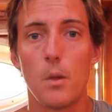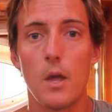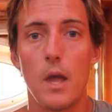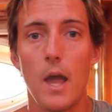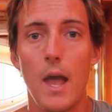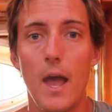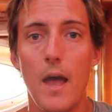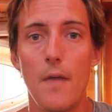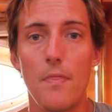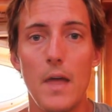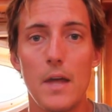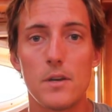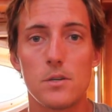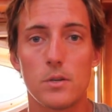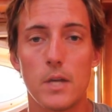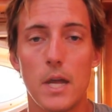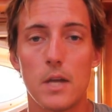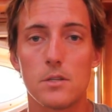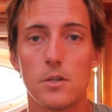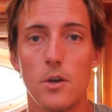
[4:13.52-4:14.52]
and that
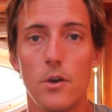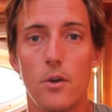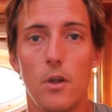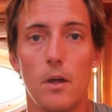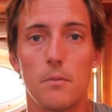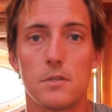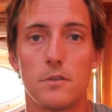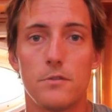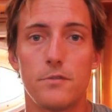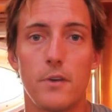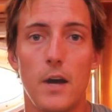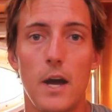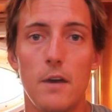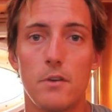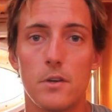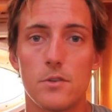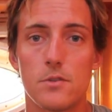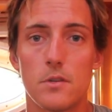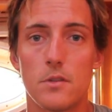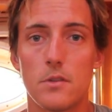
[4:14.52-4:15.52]
took our total up to
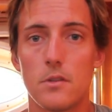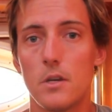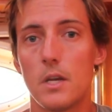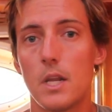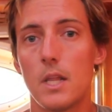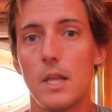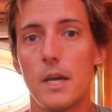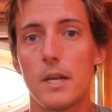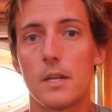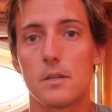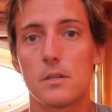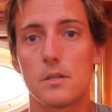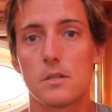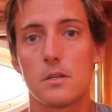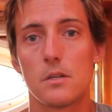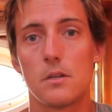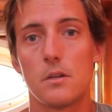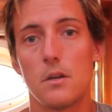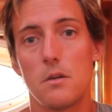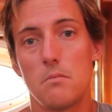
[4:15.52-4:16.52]
530 litres
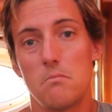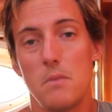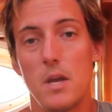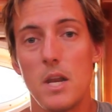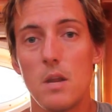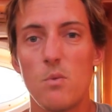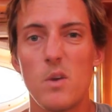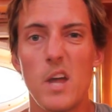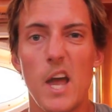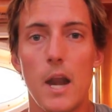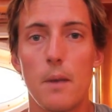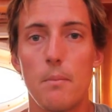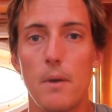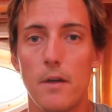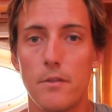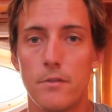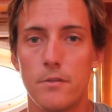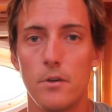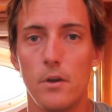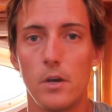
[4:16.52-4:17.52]
meaning we had
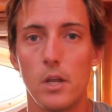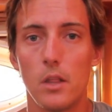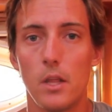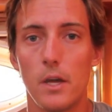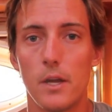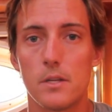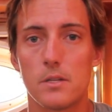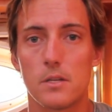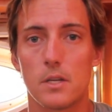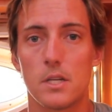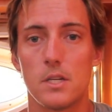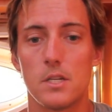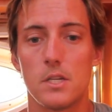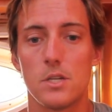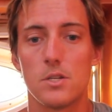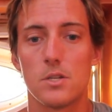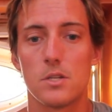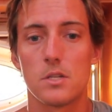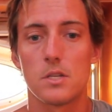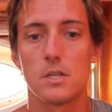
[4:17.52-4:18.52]
about 30 litres of
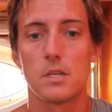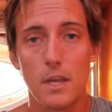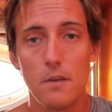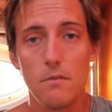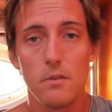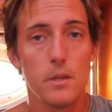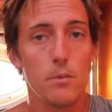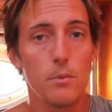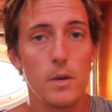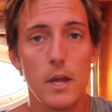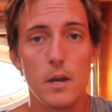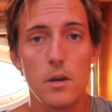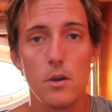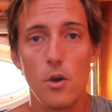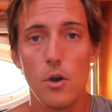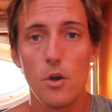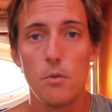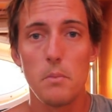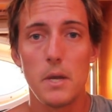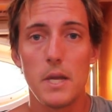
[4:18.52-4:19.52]
contingency. Given that we had
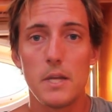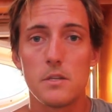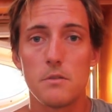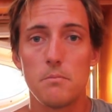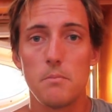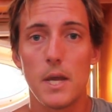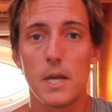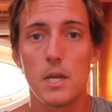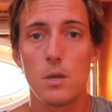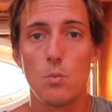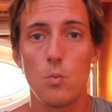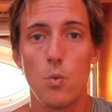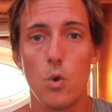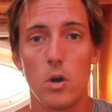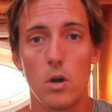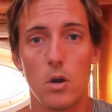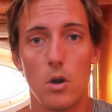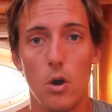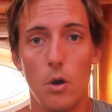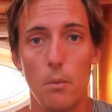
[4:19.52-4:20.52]
no means of making
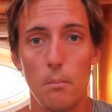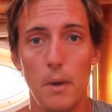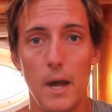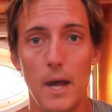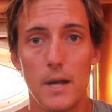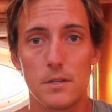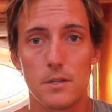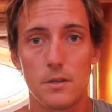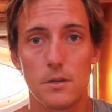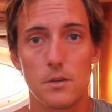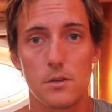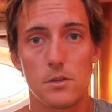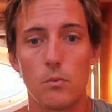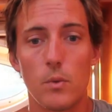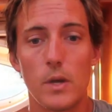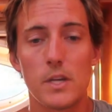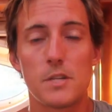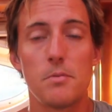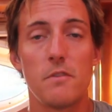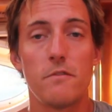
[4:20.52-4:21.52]
water on passage, we
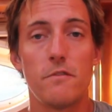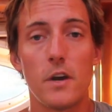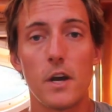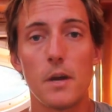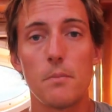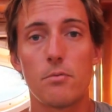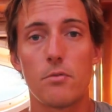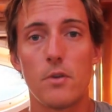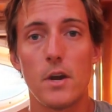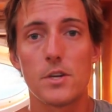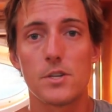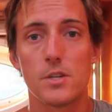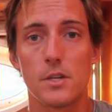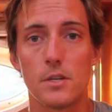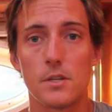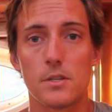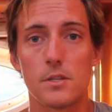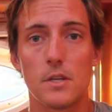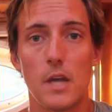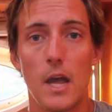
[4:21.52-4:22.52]
had to be very
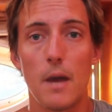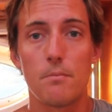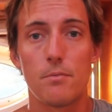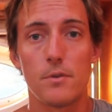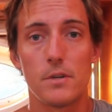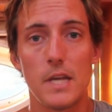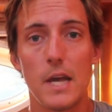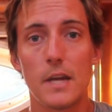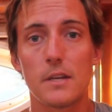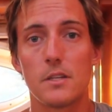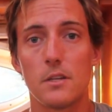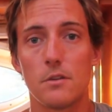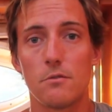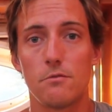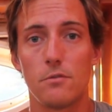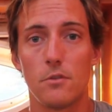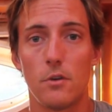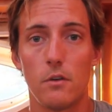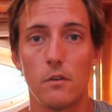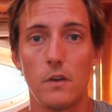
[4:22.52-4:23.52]
precious and
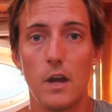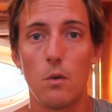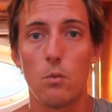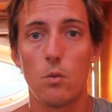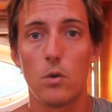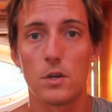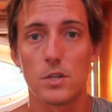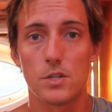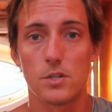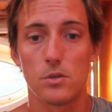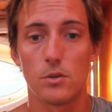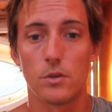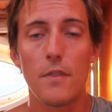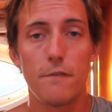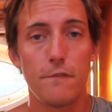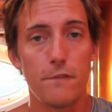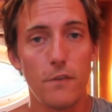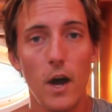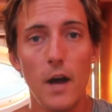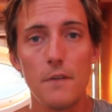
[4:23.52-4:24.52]
protective of our water storage.
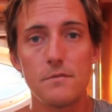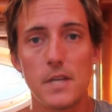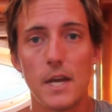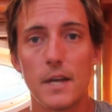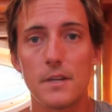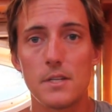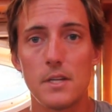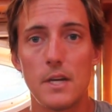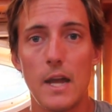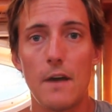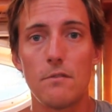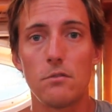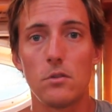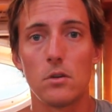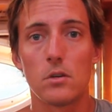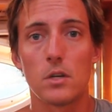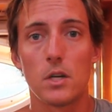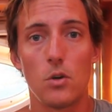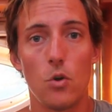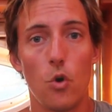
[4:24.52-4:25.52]
The five tanks in
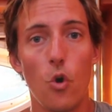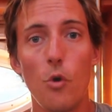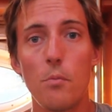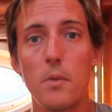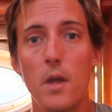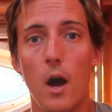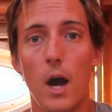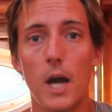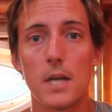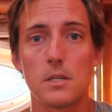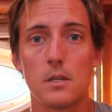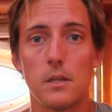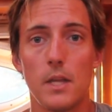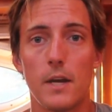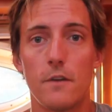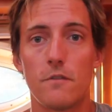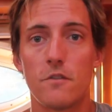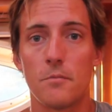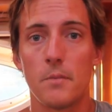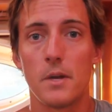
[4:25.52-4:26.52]
Avalon can all be
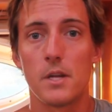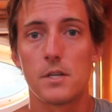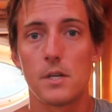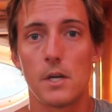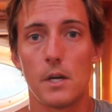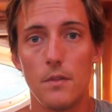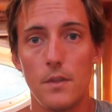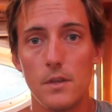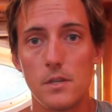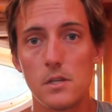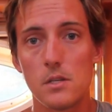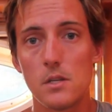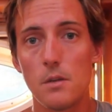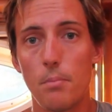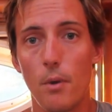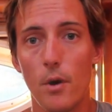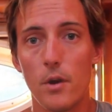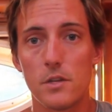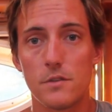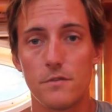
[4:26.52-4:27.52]
isolated from each other. This is a
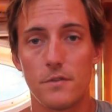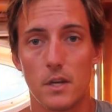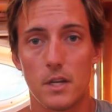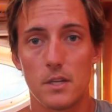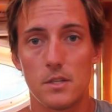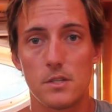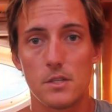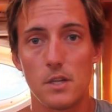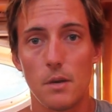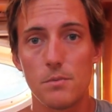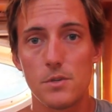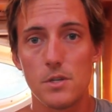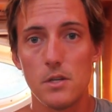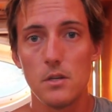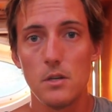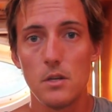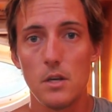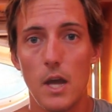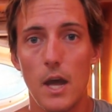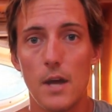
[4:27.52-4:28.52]
bonus for
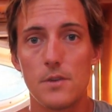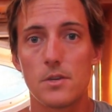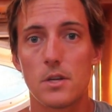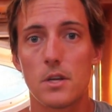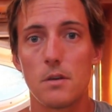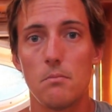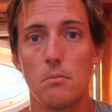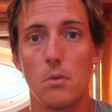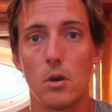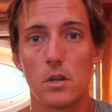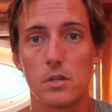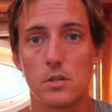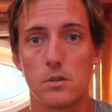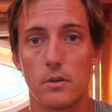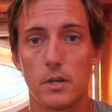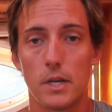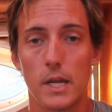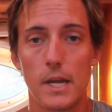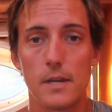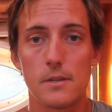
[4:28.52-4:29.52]
consumption, as you can monitor
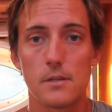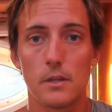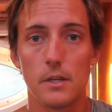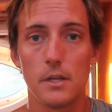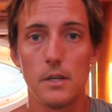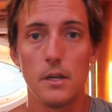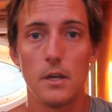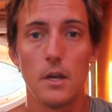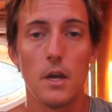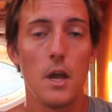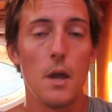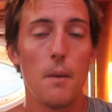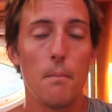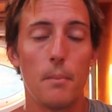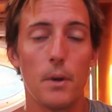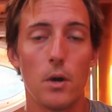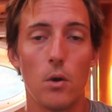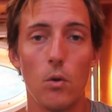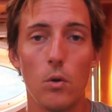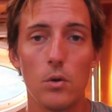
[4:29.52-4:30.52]
it easily,
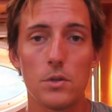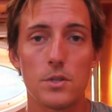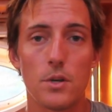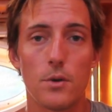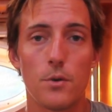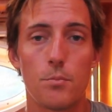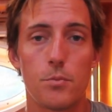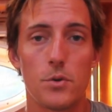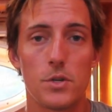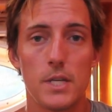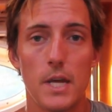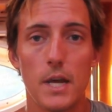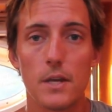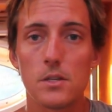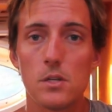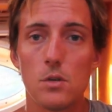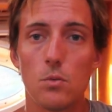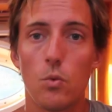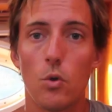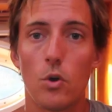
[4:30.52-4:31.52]
but also it protects
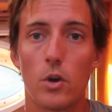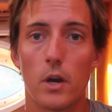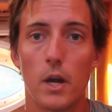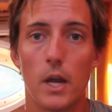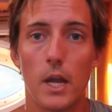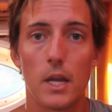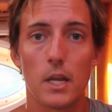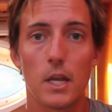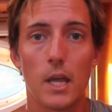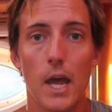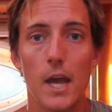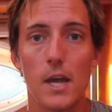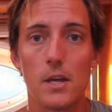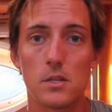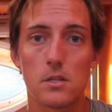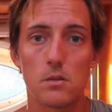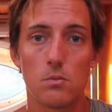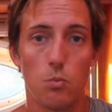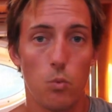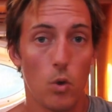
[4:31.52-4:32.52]
your water in
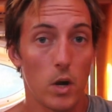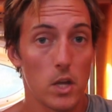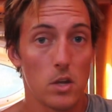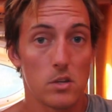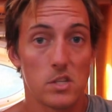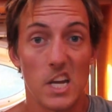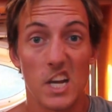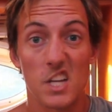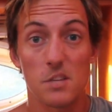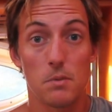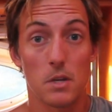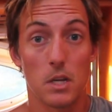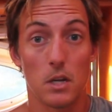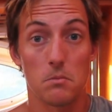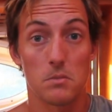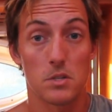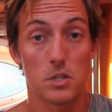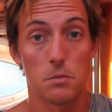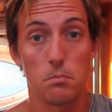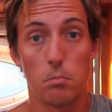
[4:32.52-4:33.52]
case one of your tanks
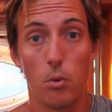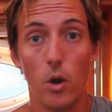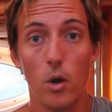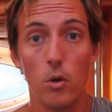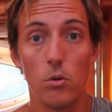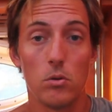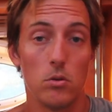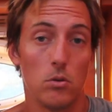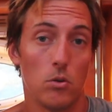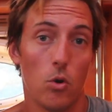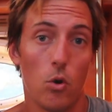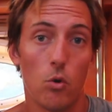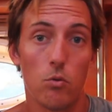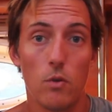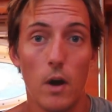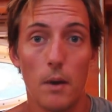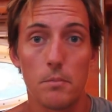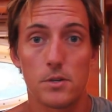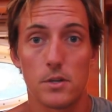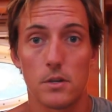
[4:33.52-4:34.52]
becomes spoiled or
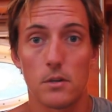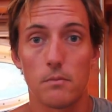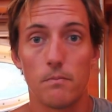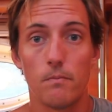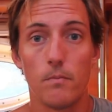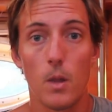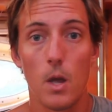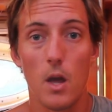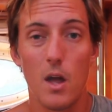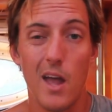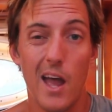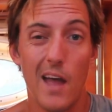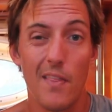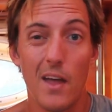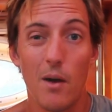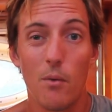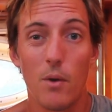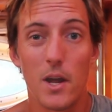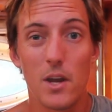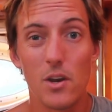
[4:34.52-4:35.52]
ruptured and
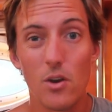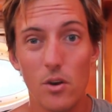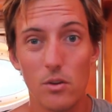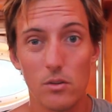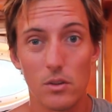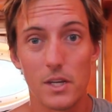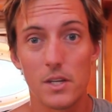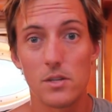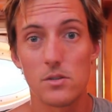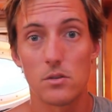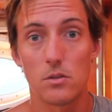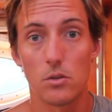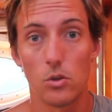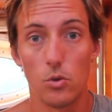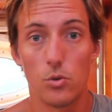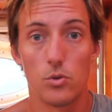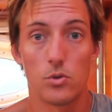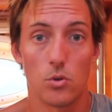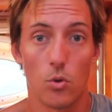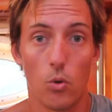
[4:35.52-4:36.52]
that way you don't lose,
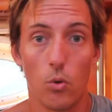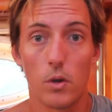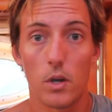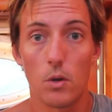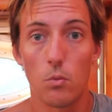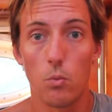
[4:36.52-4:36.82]
lose all your